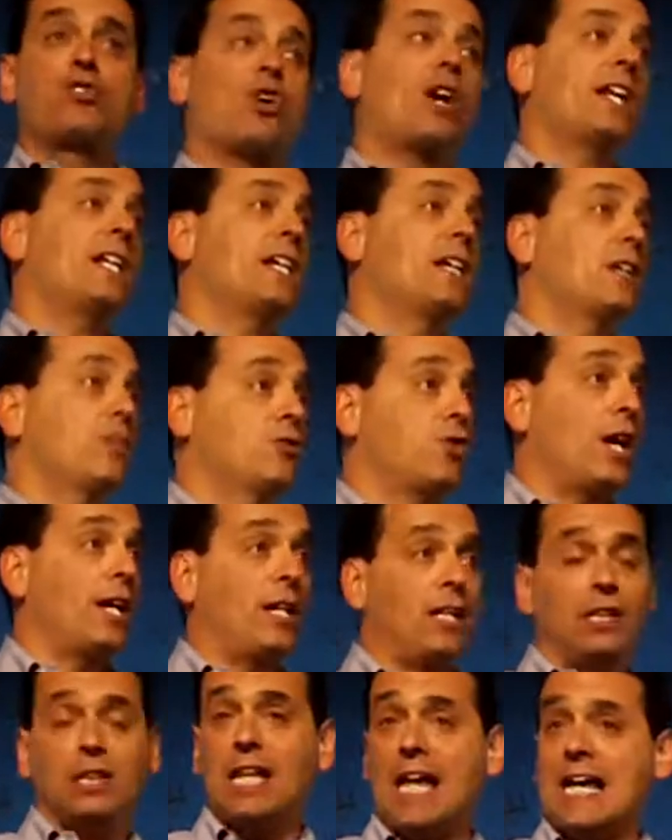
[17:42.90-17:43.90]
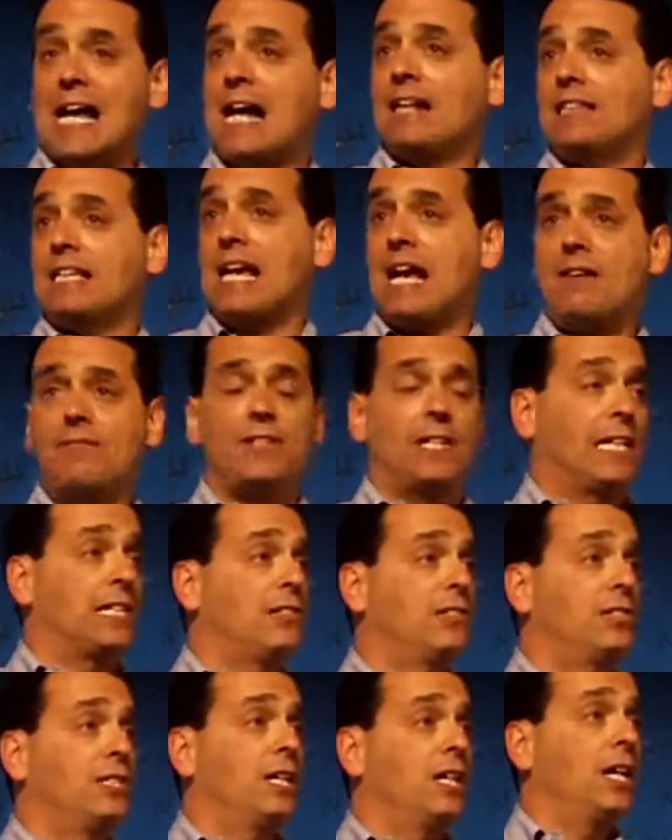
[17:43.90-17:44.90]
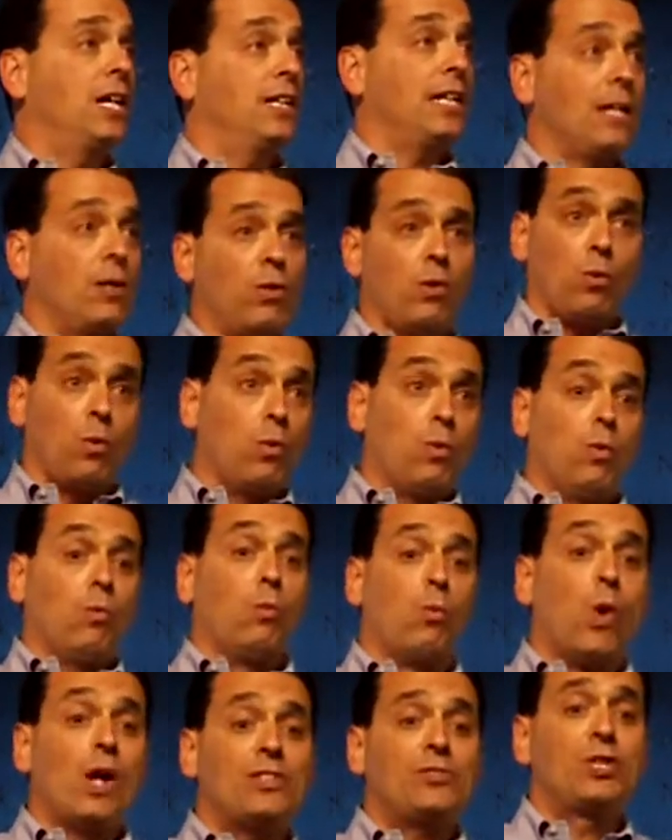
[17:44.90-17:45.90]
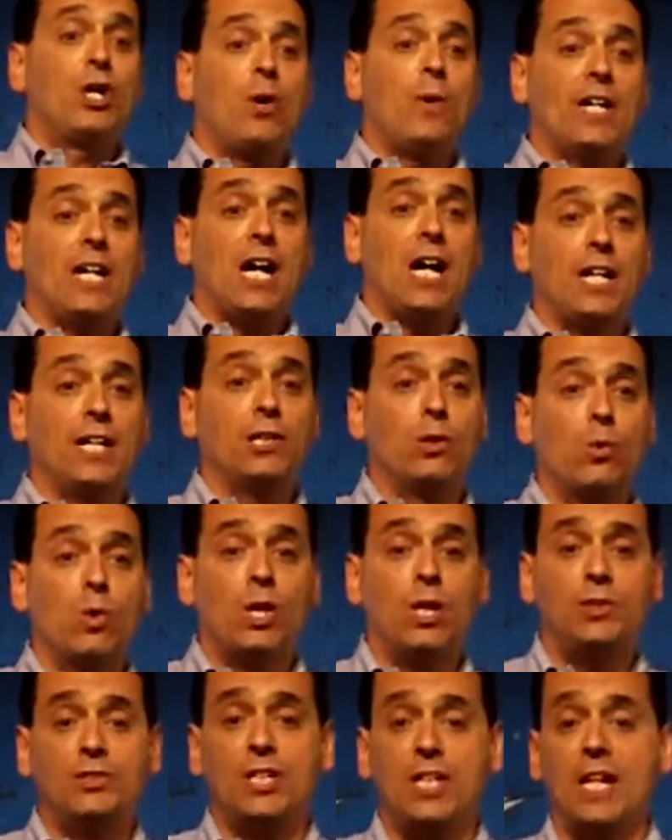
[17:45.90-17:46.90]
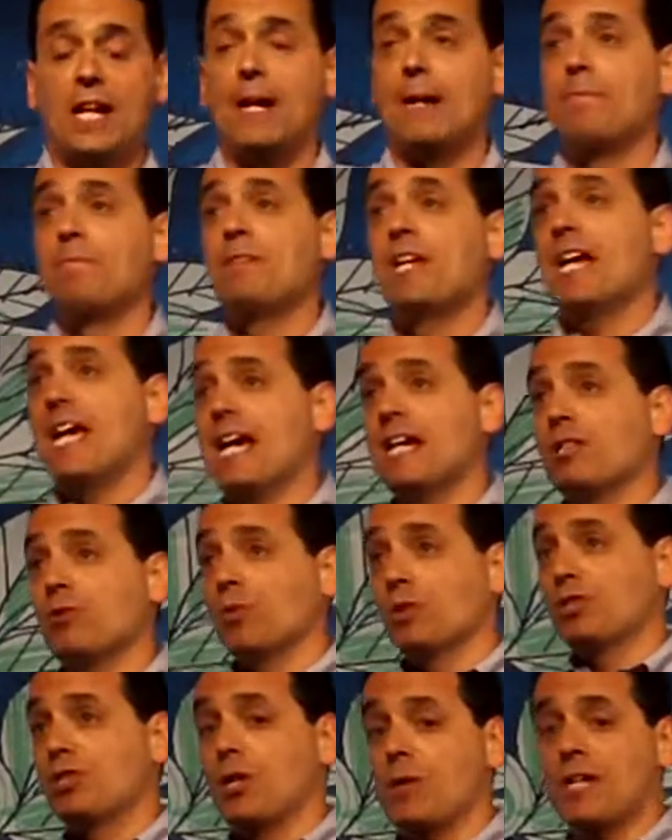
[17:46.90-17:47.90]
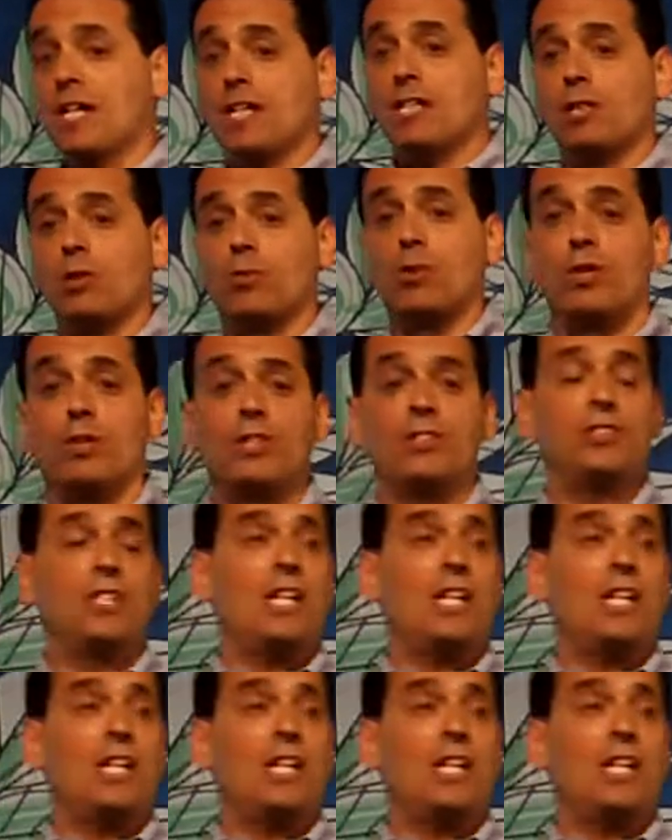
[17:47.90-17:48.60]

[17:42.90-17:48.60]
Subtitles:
trying to lay out the evidence that what's going on in the world today. And what's going on in the world is